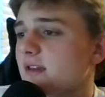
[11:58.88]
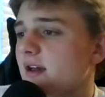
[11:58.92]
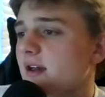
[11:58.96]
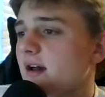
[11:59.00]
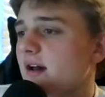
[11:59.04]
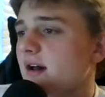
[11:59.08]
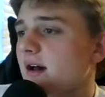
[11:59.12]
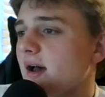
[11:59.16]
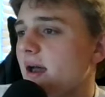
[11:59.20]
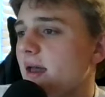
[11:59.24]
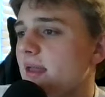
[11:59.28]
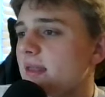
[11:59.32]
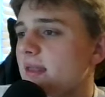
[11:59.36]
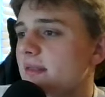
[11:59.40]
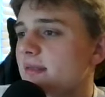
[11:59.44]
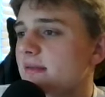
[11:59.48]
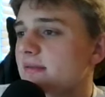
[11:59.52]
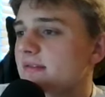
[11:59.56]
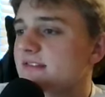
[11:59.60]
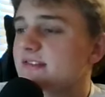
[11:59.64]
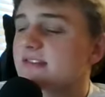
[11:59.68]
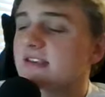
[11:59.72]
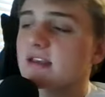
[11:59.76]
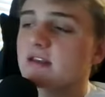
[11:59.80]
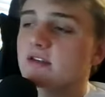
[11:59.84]
uh,
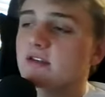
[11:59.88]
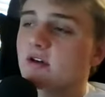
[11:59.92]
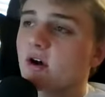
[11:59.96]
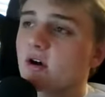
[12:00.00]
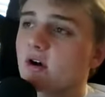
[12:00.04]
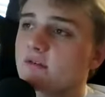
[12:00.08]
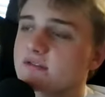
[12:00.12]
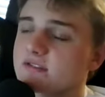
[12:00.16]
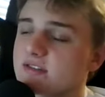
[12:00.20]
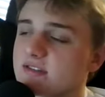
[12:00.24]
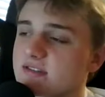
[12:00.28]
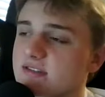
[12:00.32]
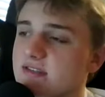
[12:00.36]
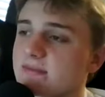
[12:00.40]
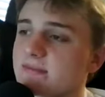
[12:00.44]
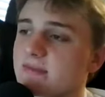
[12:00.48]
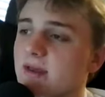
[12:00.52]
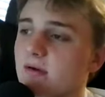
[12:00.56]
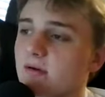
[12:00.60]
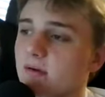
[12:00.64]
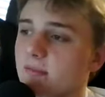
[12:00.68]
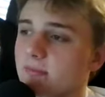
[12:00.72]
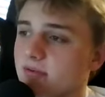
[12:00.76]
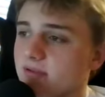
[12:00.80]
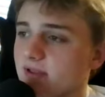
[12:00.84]
and Seton Hall was the team
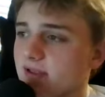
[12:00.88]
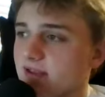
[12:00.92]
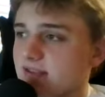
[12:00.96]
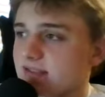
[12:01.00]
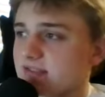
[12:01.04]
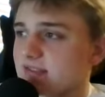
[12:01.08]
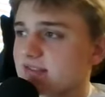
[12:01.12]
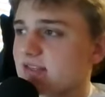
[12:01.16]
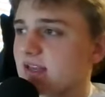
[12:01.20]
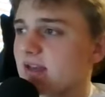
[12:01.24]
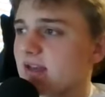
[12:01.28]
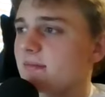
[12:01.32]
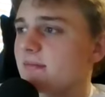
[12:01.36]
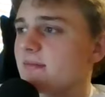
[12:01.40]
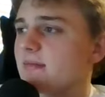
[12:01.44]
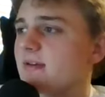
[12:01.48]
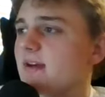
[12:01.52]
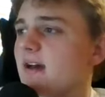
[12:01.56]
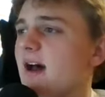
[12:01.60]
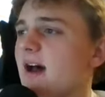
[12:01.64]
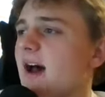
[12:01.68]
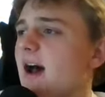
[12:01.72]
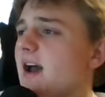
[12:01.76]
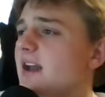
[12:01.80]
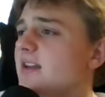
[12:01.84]
that replaced them.
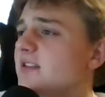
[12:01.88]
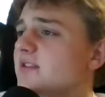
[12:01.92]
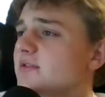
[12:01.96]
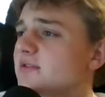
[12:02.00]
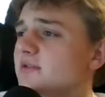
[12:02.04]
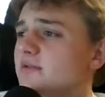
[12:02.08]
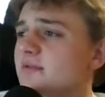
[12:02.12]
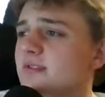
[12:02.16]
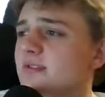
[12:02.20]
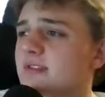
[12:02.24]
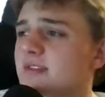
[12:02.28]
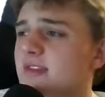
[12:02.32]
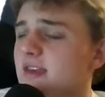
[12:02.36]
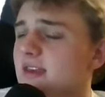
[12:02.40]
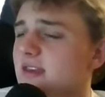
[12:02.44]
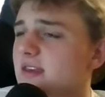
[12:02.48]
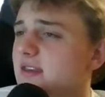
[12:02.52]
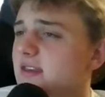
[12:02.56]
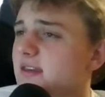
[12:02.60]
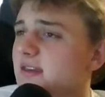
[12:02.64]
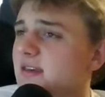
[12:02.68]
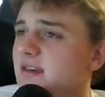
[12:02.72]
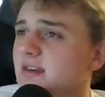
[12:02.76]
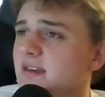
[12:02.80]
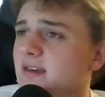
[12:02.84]
I do
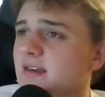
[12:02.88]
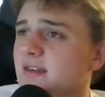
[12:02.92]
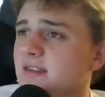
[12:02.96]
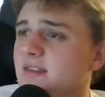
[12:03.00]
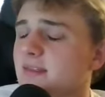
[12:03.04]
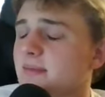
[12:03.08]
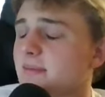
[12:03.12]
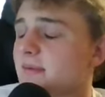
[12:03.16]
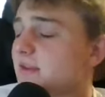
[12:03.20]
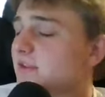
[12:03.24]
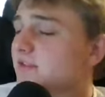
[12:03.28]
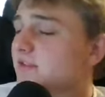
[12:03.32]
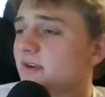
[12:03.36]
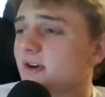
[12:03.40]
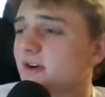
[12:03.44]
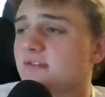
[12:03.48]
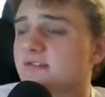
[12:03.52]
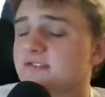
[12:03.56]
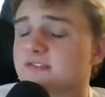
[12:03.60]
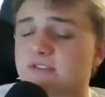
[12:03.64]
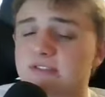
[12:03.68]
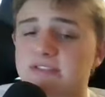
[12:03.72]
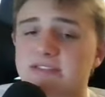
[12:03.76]
think the Big 12's